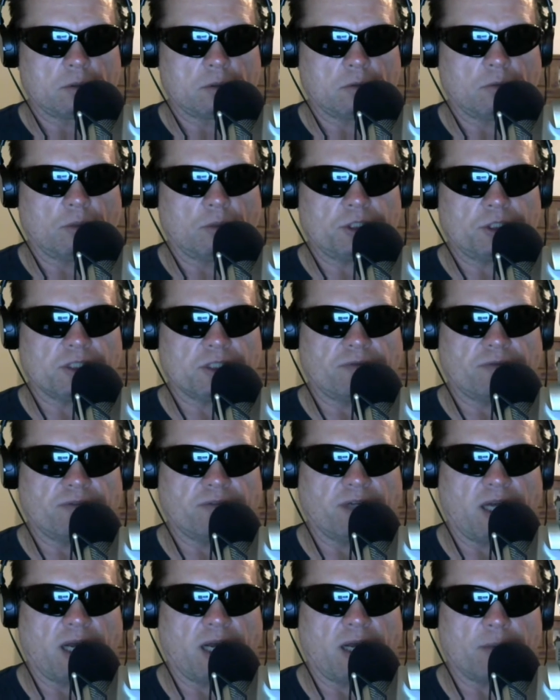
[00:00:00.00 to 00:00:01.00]
which is a
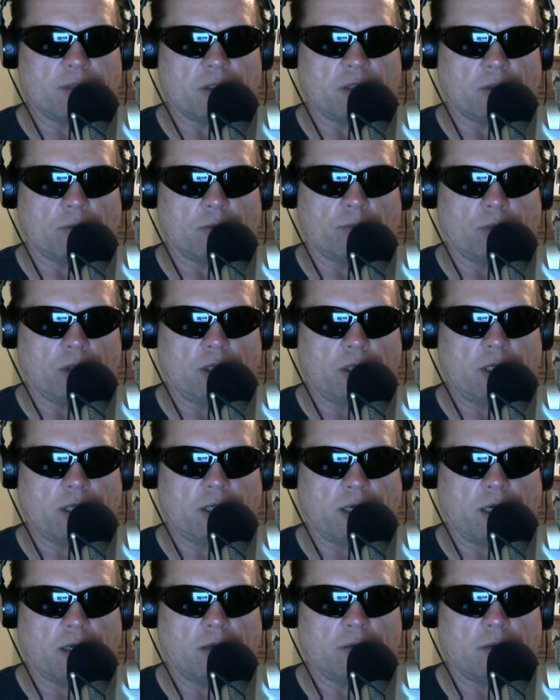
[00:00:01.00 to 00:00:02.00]
phenomenal book, and
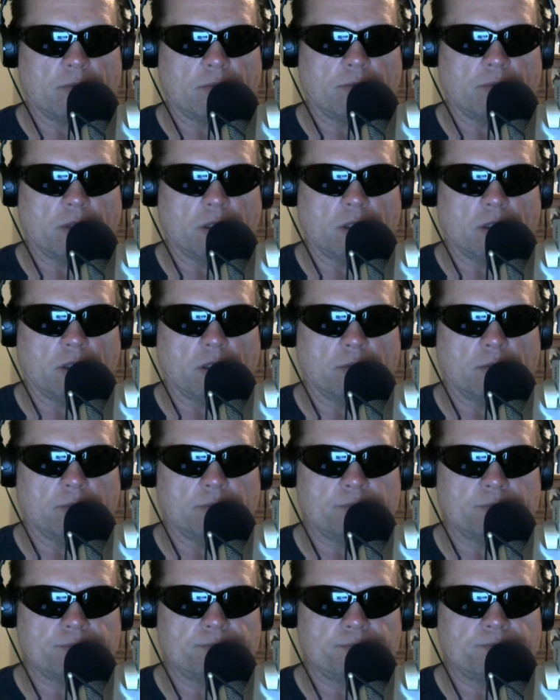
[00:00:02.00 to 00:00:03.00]
now
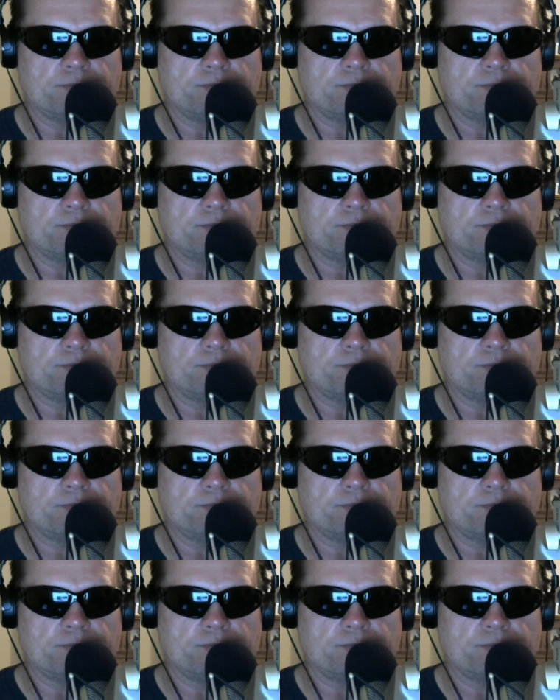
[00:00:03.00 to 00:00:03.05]
I'm